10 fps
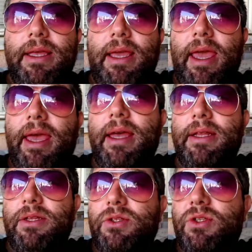can't
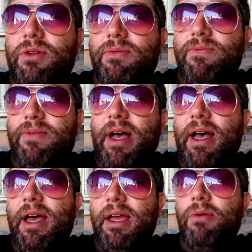survive.